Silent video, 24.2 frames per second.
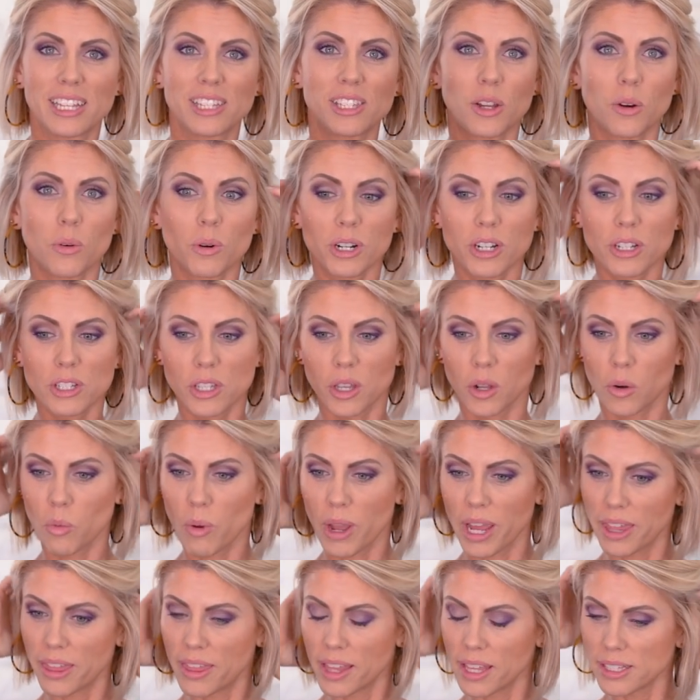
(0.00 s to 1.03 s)
So we're just gonna
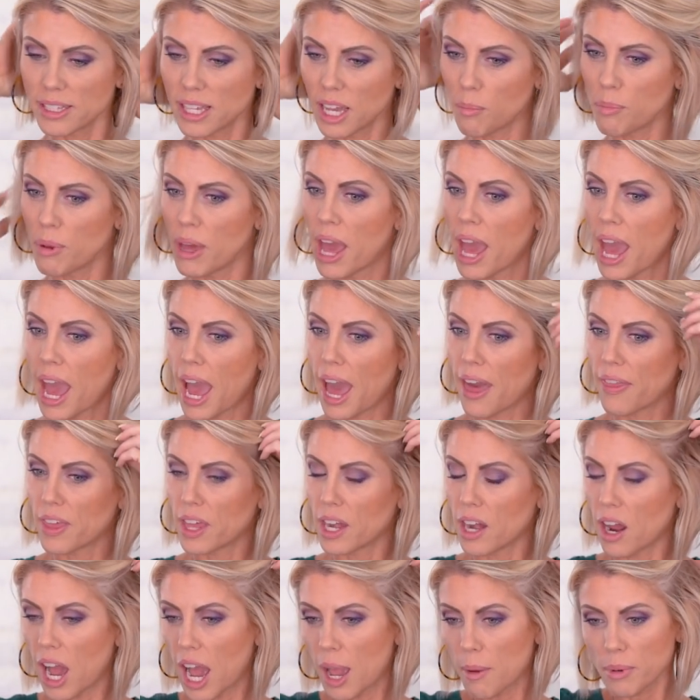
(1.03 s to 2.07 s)
wake things up. And
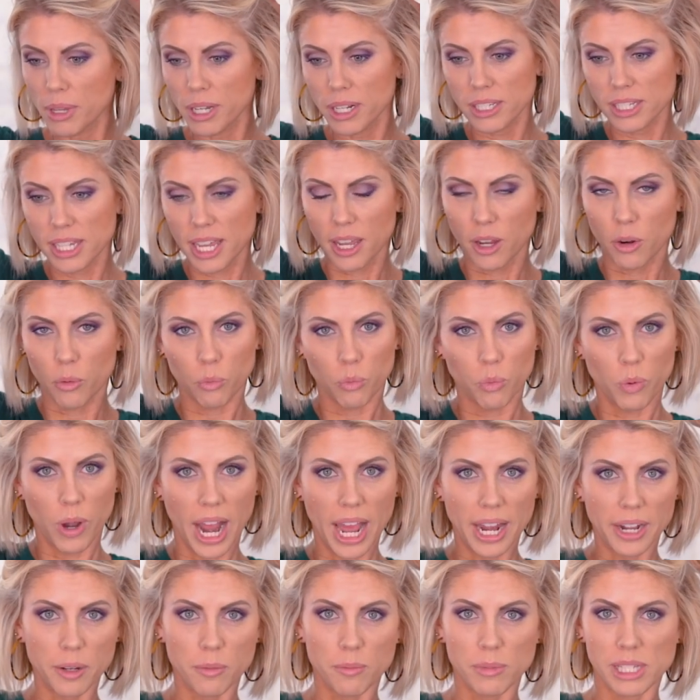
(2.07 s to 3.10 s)
then I'm gonna take
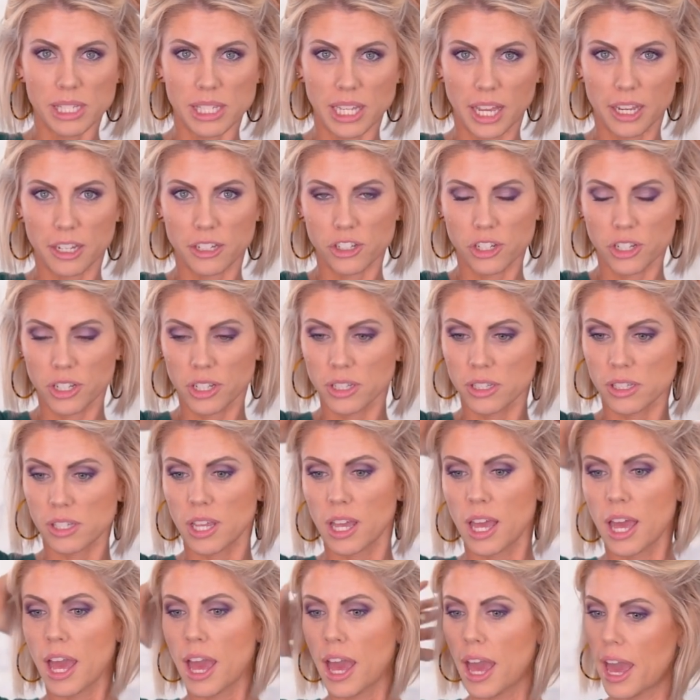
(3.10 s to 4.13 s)
random sections
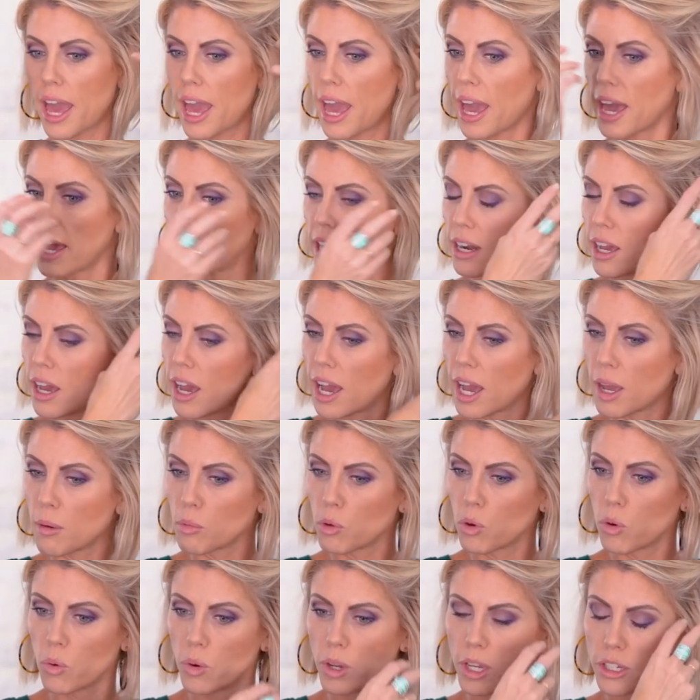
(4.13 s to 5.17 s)
and
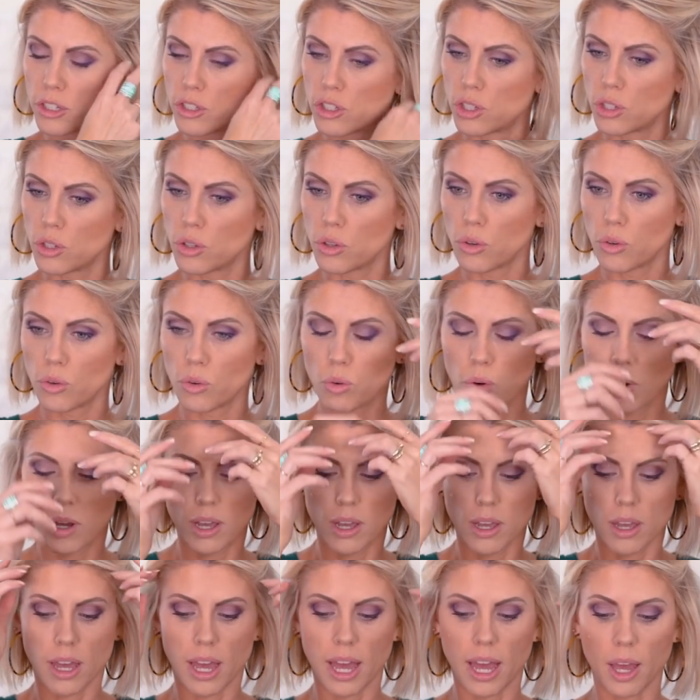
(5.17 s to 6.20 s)
I'm going to
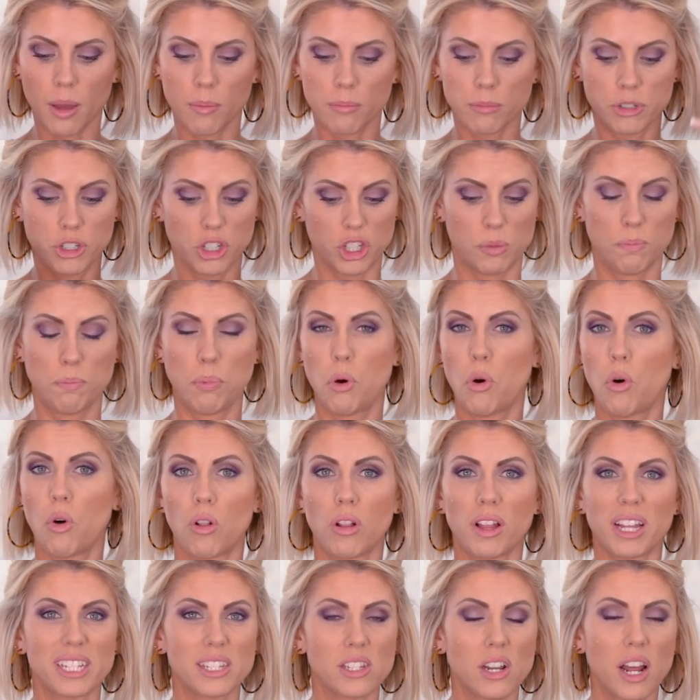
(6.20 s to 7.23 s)
um, just
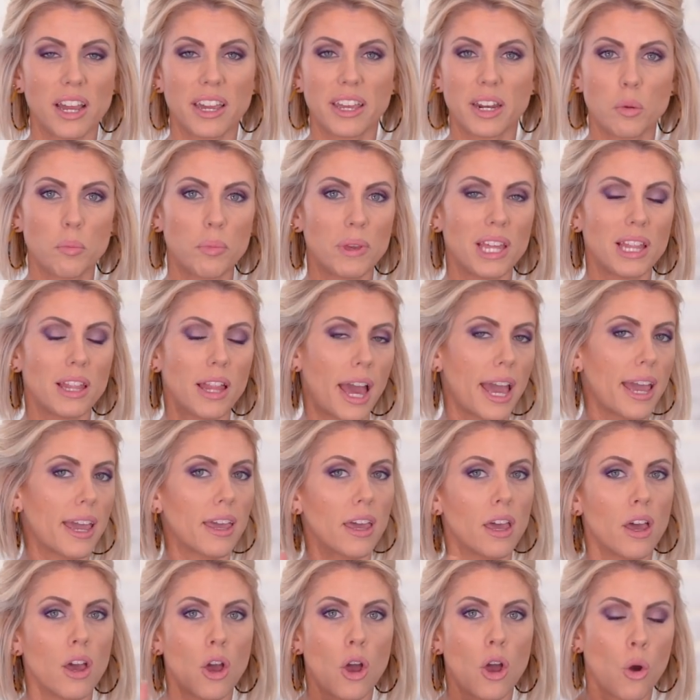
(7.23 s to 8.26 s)
pull. It's not gonna be like
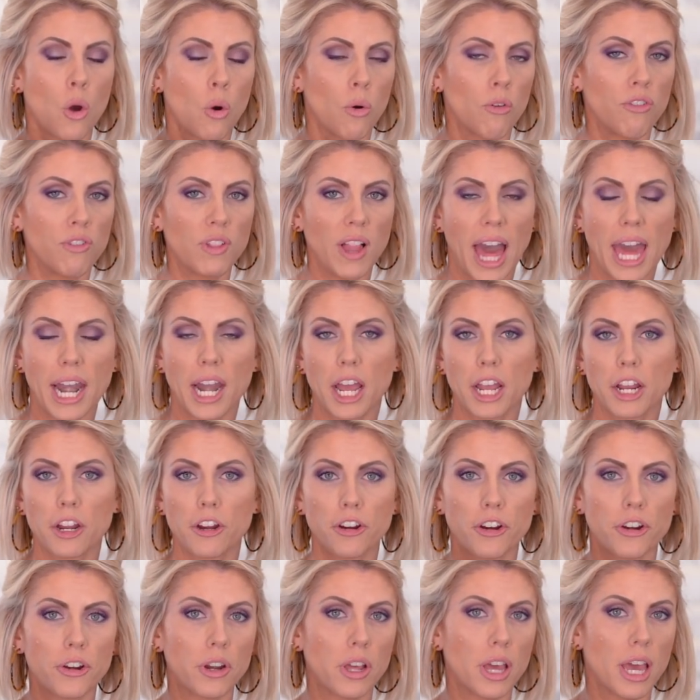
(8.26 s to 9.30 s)
flat
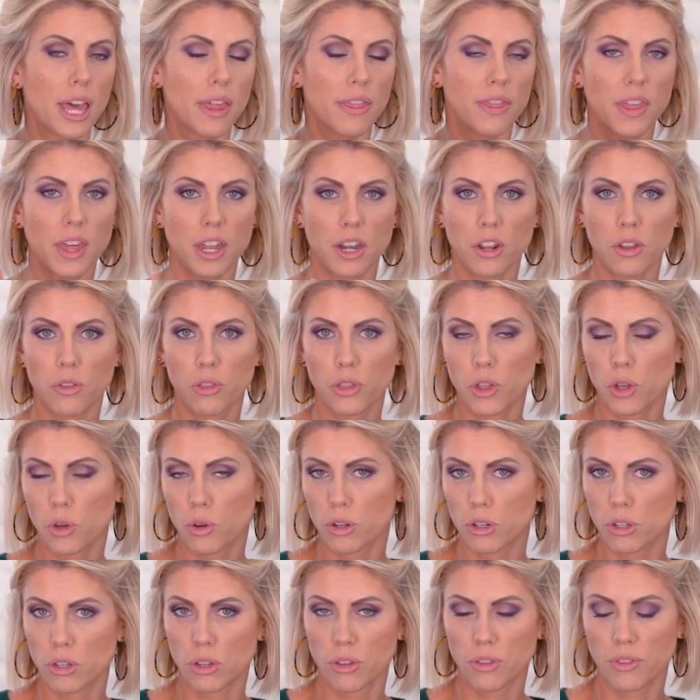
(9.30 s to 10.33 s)
iron, then a,
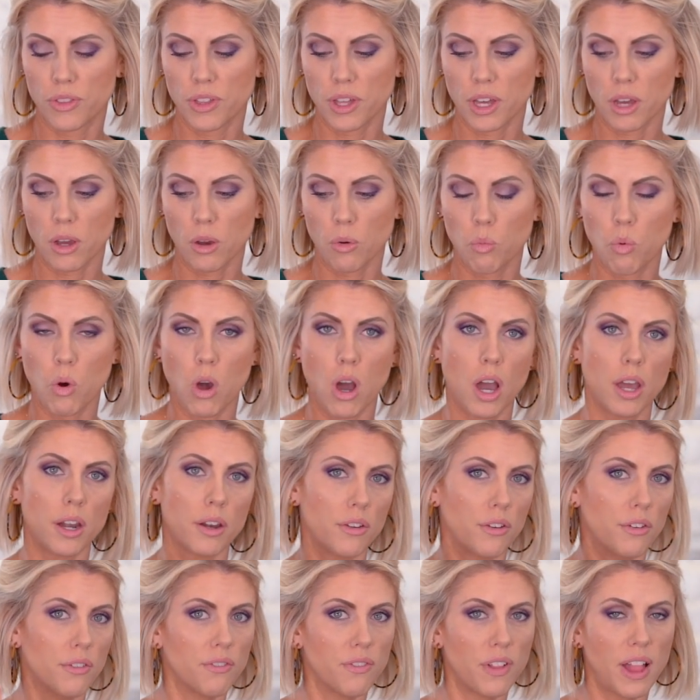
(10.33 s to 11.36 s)
the, the wand,
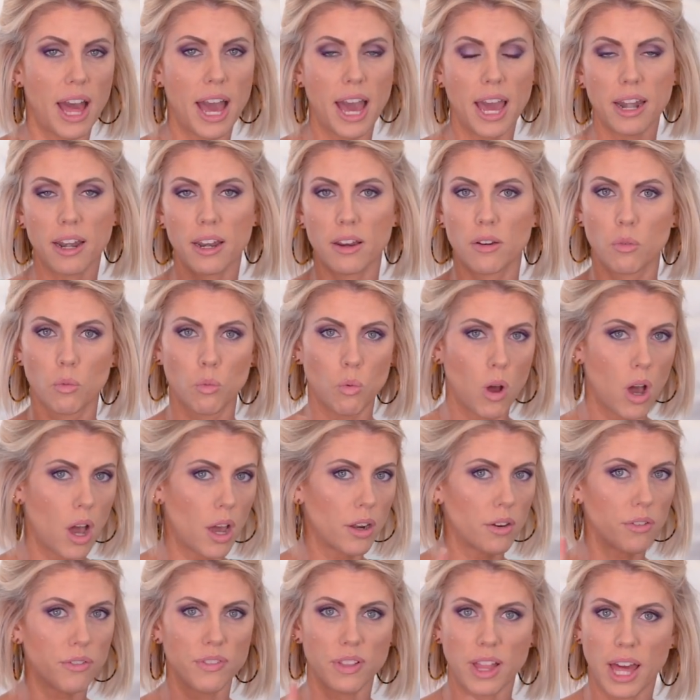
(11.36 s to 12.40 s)
flat
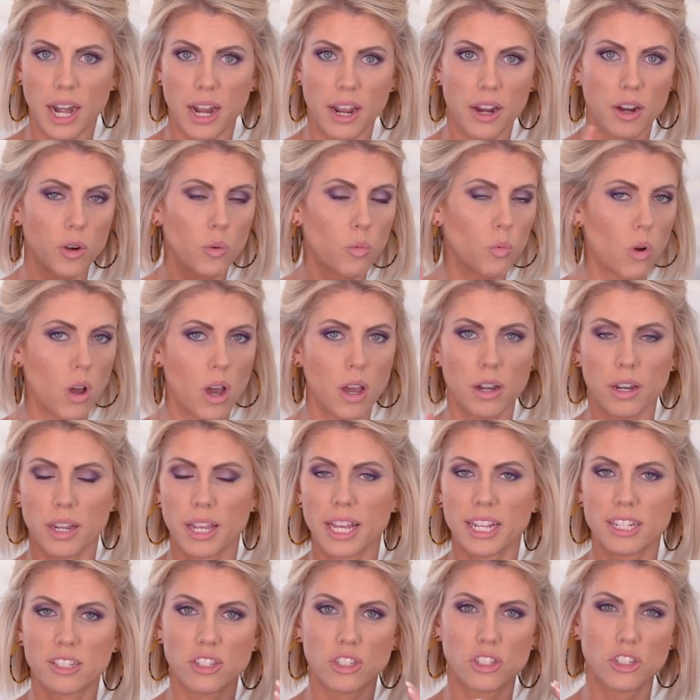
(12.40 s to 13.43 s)
wand, flat iron wand.
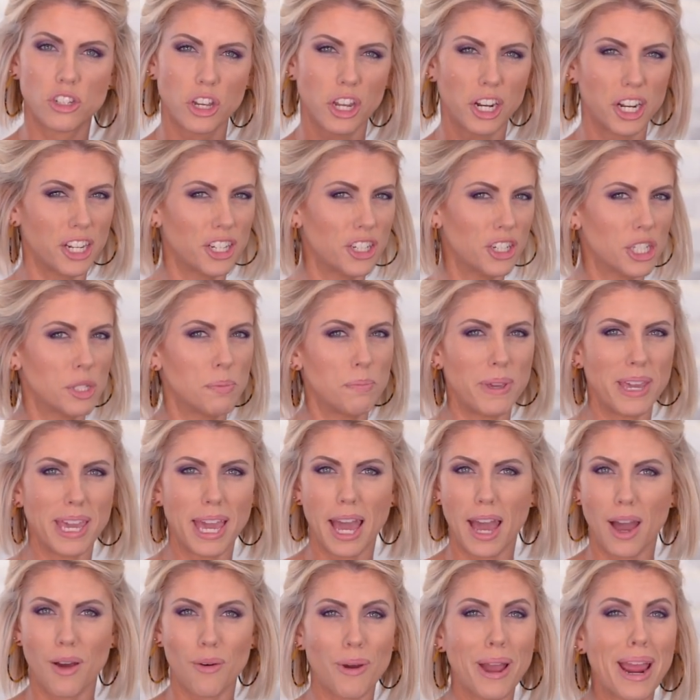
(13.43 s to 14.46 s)
It's gonna just be
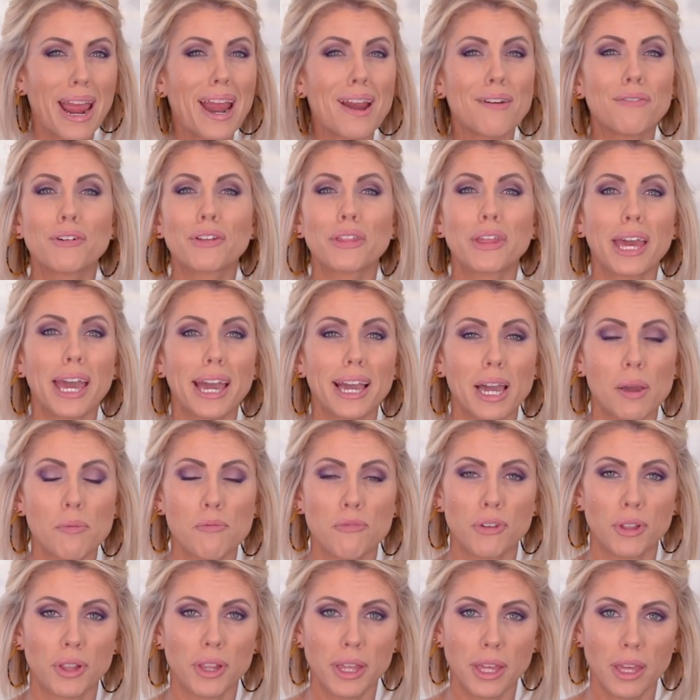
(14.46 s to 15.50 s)
however the heck I'm
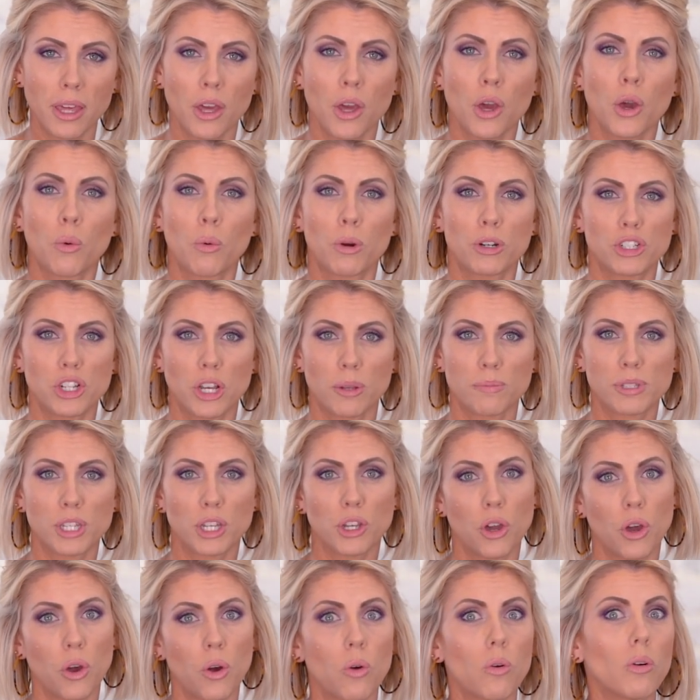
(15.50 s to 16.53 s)
feeling, which helps
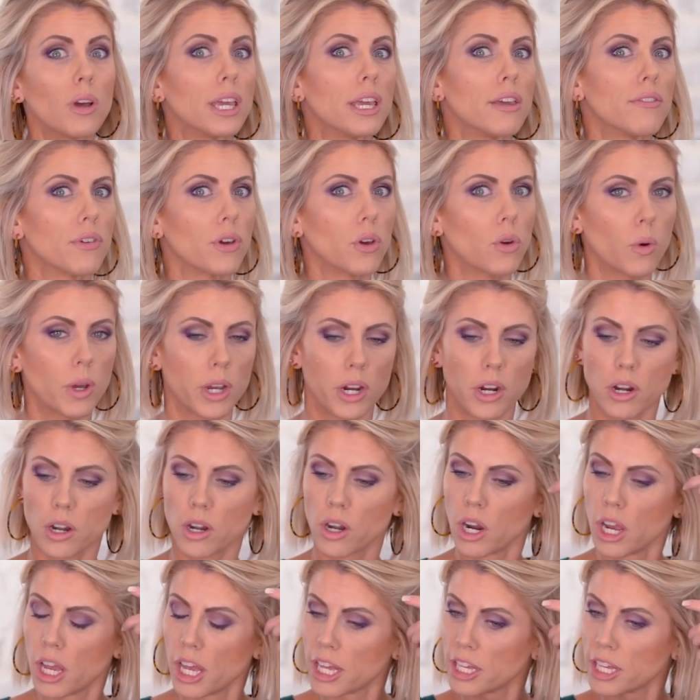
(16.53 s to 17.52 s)
it go even quicker.